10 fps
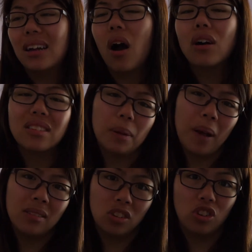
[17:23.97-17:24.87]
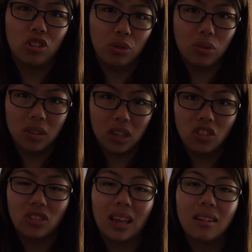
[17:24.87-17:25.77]
Also depends on your
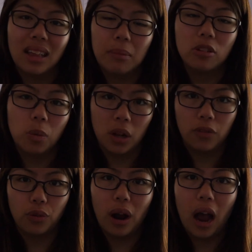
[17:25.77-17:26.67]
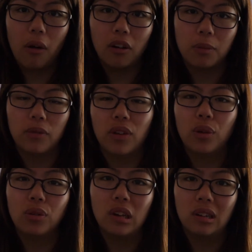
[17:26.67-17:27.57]
usage. They claim it's 24 hours, but if you
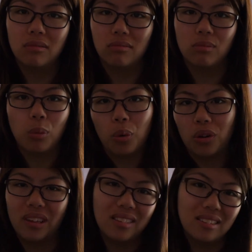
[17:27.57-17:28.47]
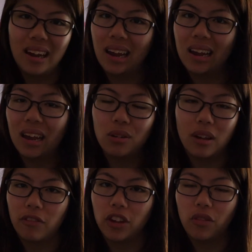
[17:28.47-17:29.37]
use it more throughout the day, it'll
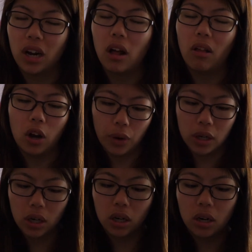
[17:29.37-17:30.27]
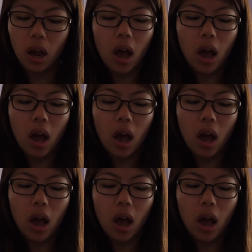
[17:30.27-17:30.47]
definitely run out a lot quicker.